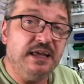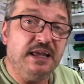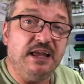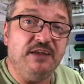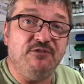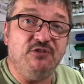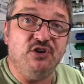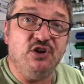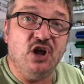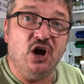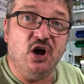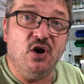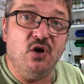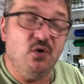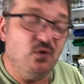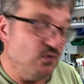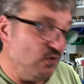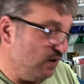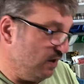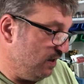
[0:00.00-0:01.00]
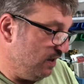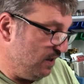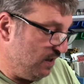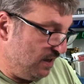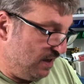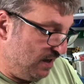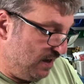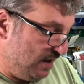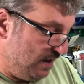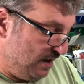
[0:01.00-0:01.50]
If you know
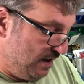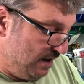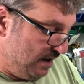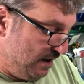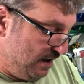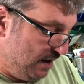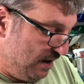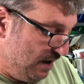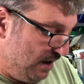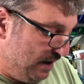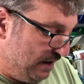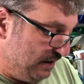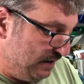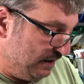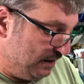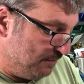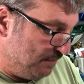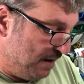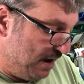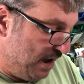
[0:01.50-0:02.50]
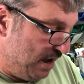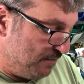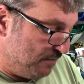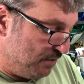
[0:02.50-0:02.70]
anything about